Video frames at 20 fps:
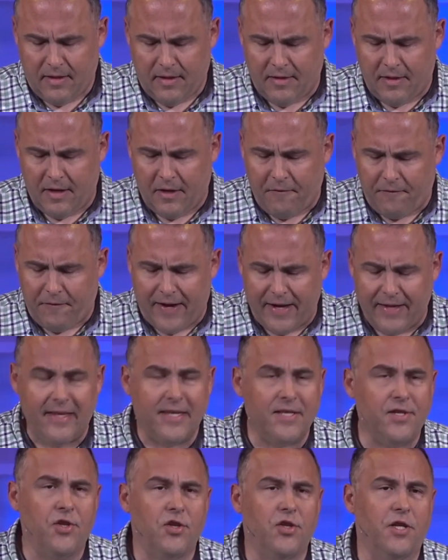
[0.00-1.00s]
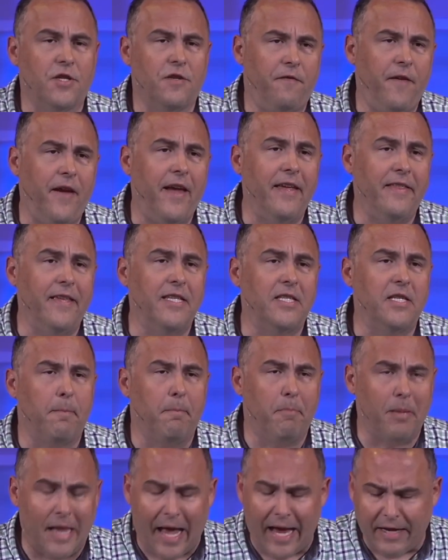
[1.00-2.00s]
Their faith isn't just faith, it's a
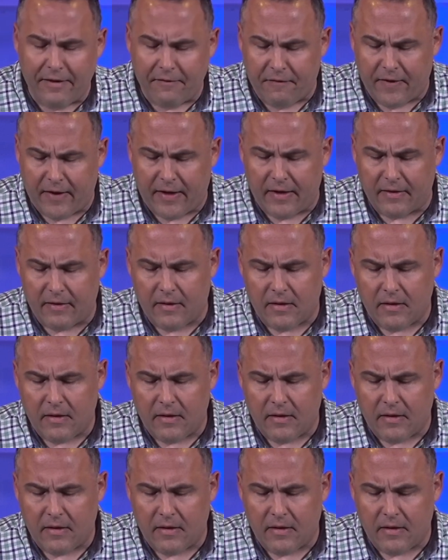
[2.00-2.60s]
blind faith.